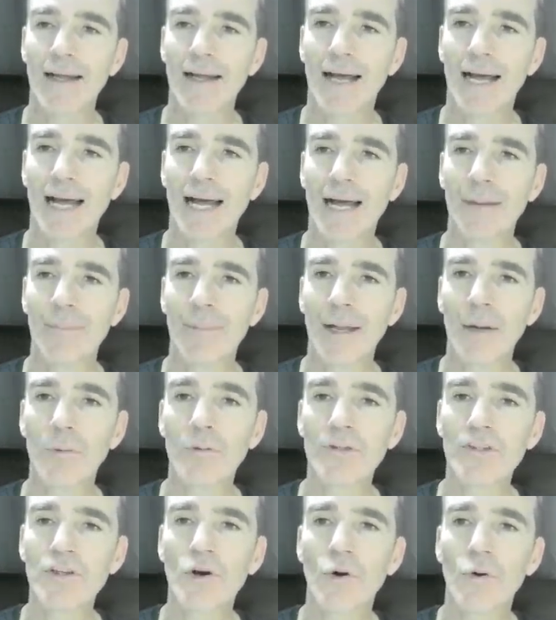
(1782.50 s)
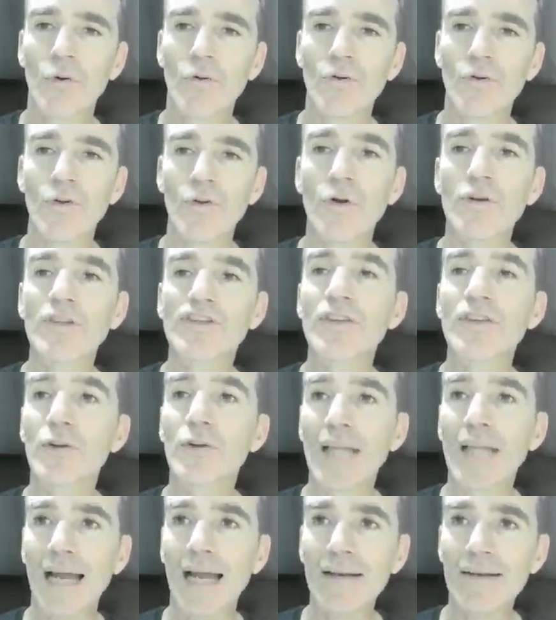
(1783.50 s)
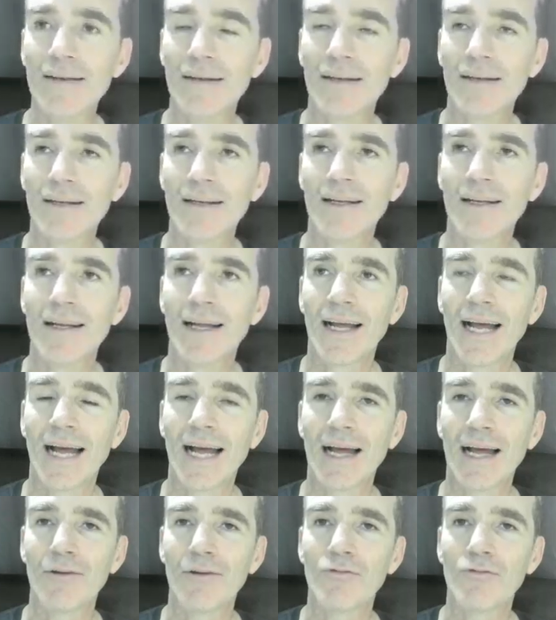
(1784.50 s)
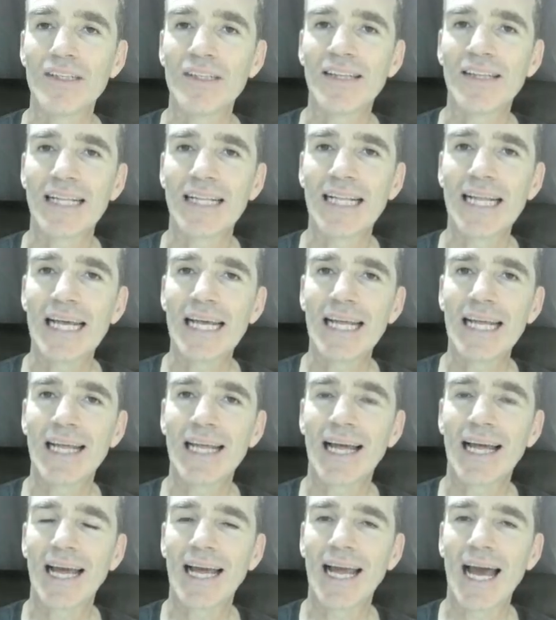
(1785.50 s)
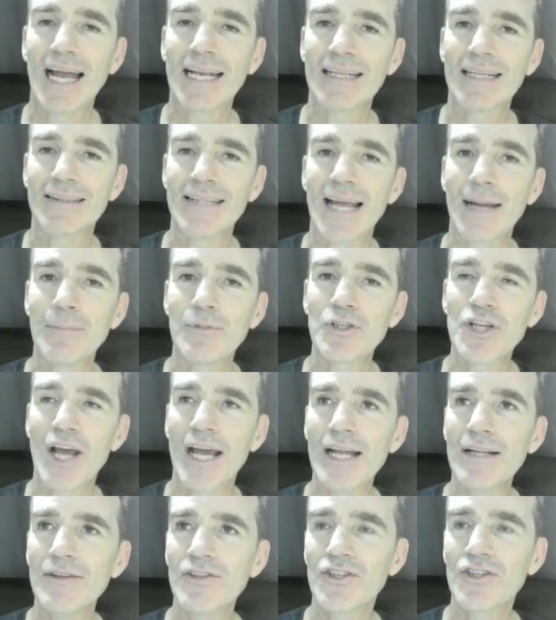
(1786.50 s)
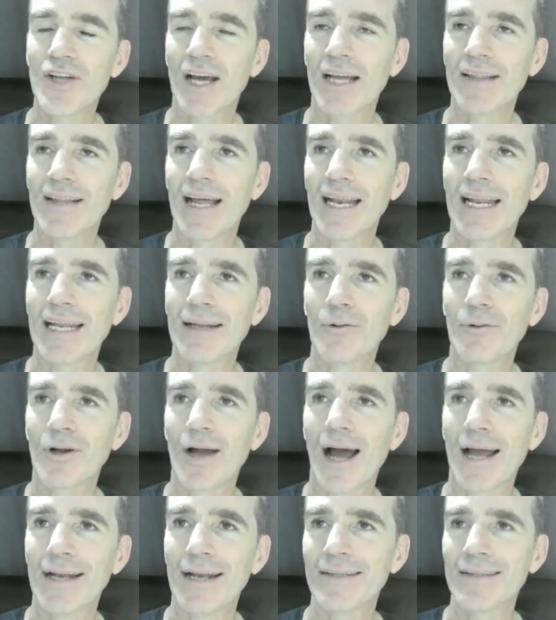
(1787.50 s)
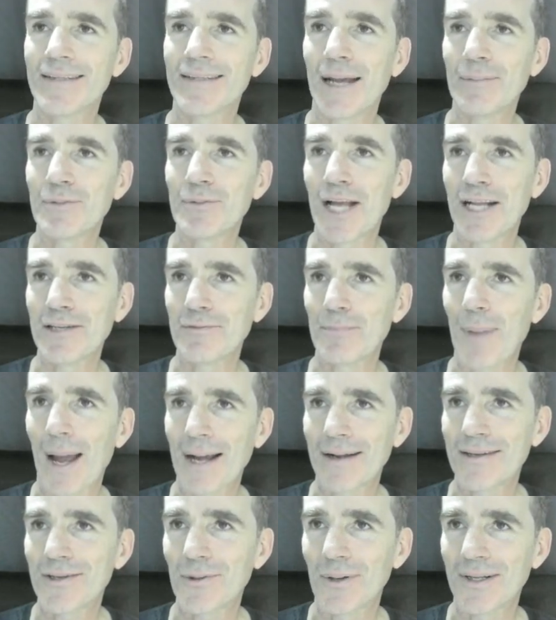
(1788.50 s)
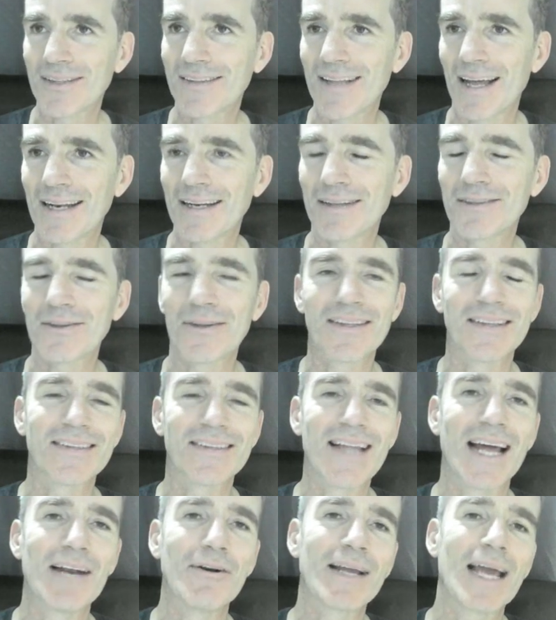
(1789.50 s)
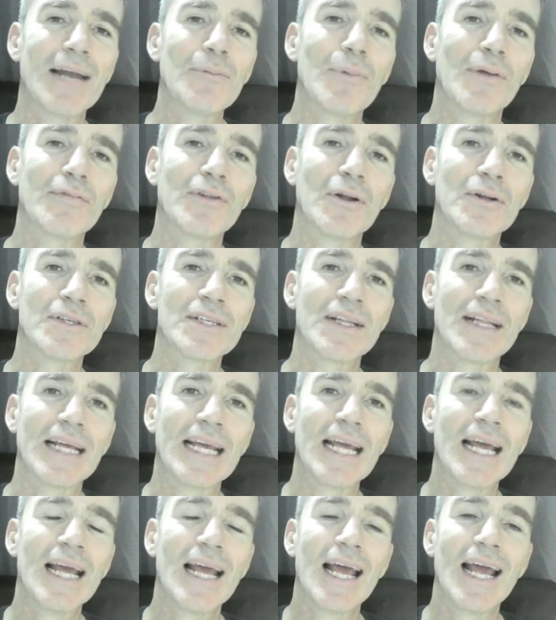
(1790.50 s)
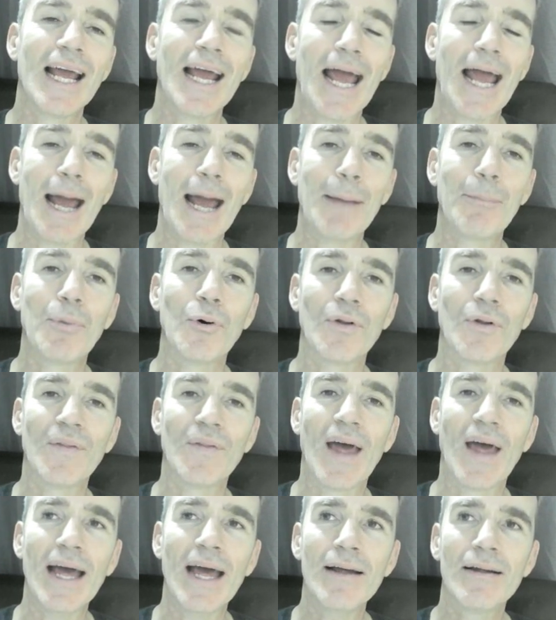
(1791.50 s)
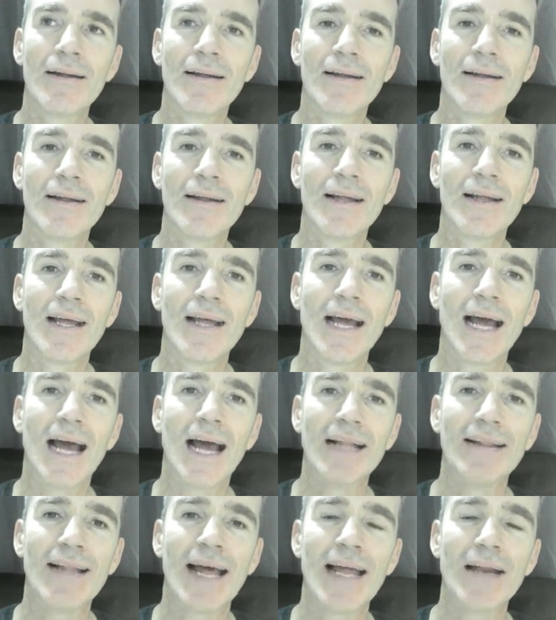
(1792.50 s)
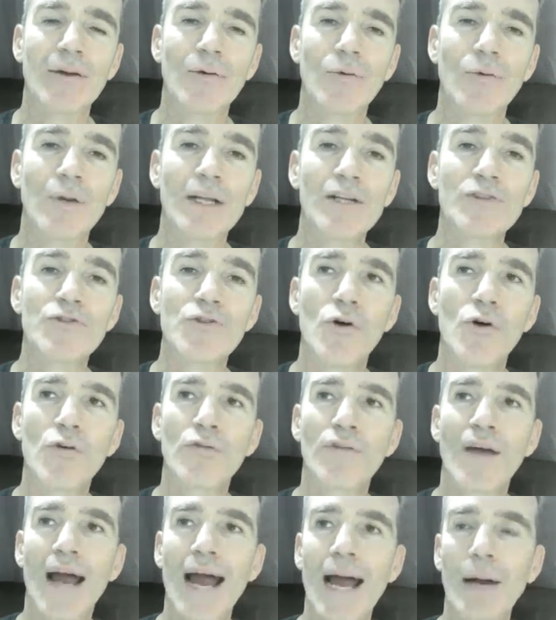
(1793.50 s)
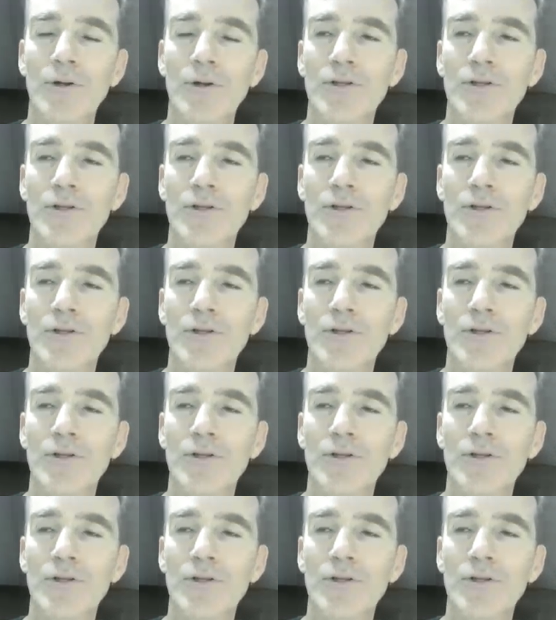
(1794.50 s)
It was called Nur Sultan. Recently, it had its name changed, and then it had its name changed back to Astana. So it's Astana again. We flew into the airport there, and then we drove out